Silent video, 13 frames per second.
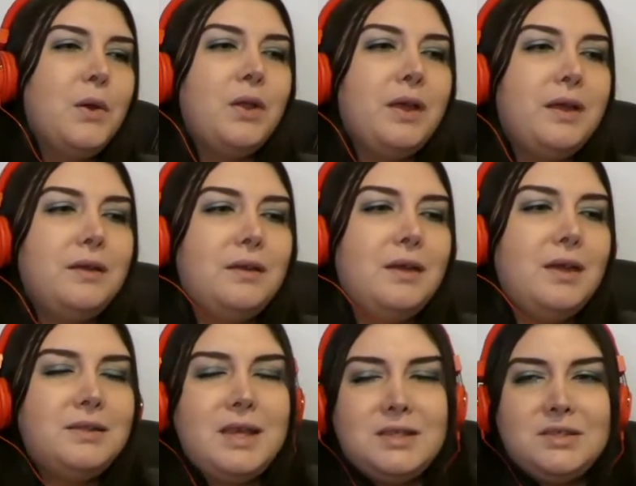Like,
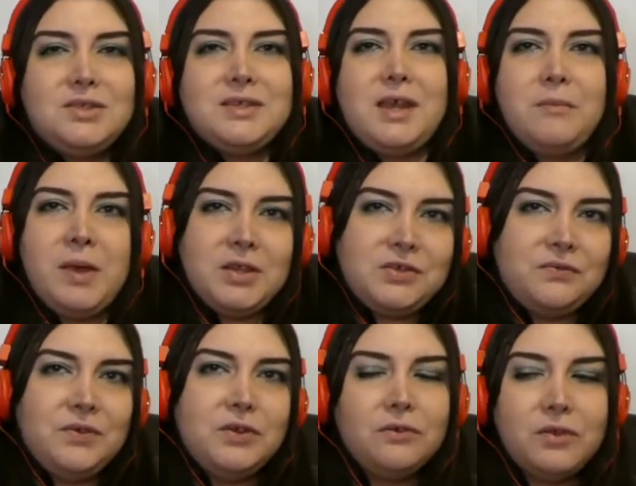that's just how it makes you
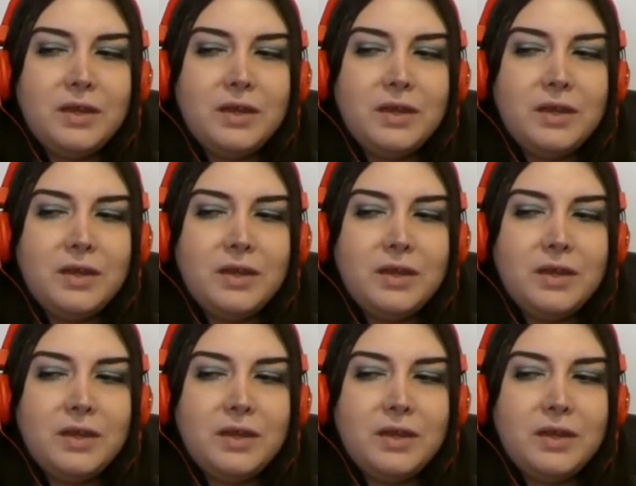feel.